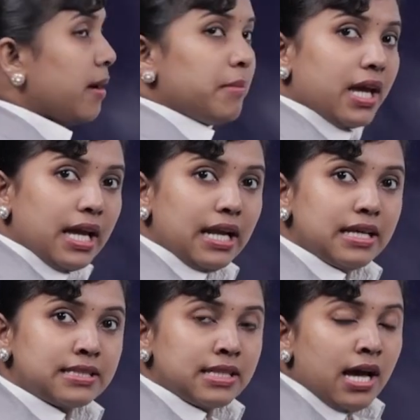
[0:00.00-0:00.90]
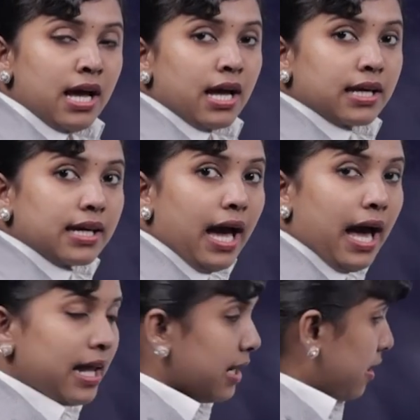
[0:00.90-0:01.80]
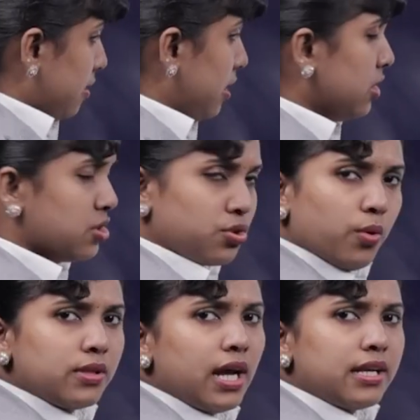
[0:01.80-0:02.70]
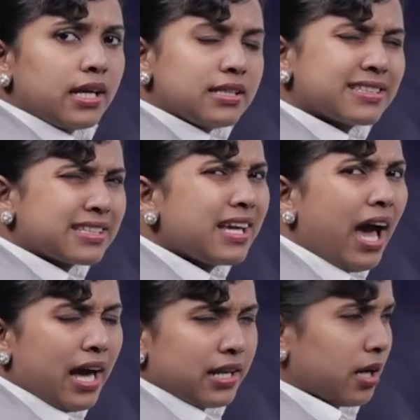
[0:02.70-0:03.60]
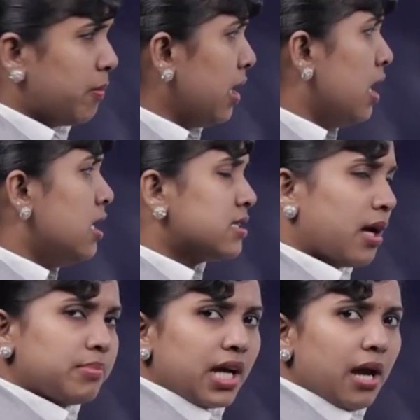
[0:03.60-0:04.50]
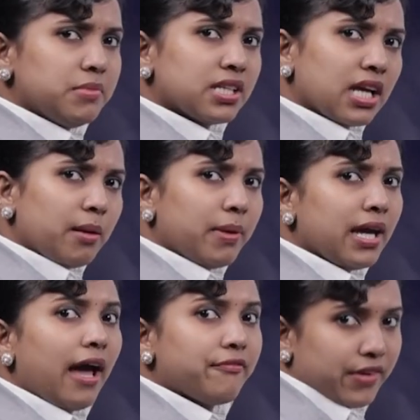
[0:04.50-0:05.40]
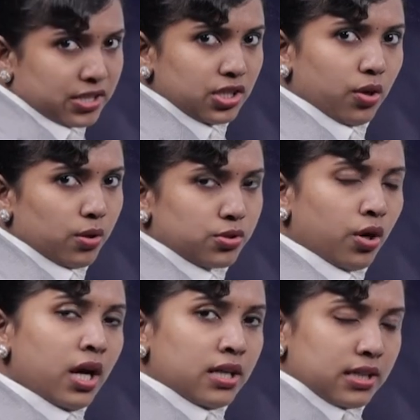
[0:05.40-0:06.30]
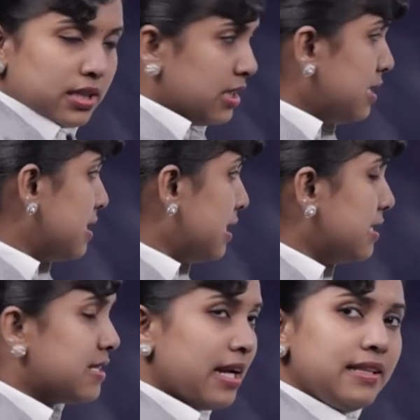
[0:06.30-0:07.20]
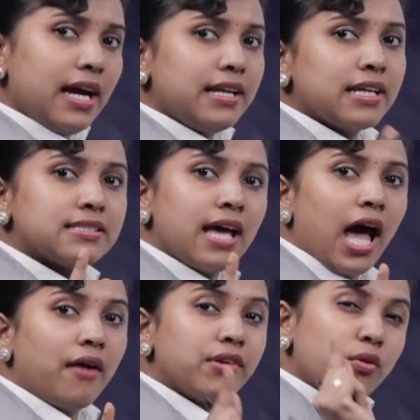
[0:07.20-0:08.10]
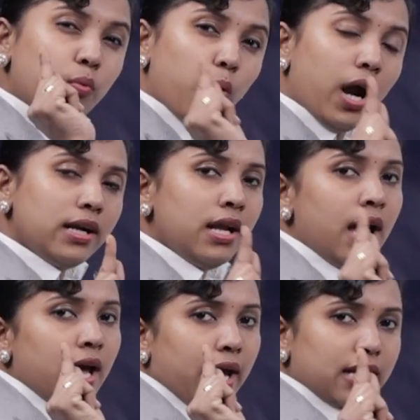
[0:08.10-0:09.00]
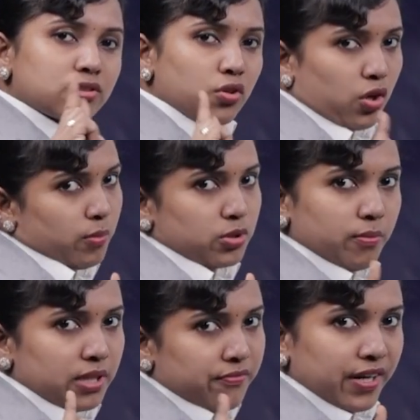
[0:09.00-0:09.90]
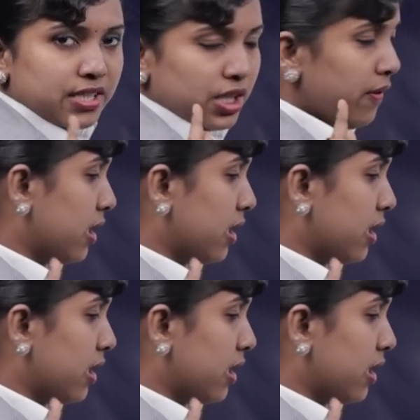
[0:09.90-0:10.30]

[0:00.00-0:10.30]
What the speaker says: the male is carrier. It is shown that he is carrier, but sometimes he will be affected also. It is said that he is having one X chromosome, defective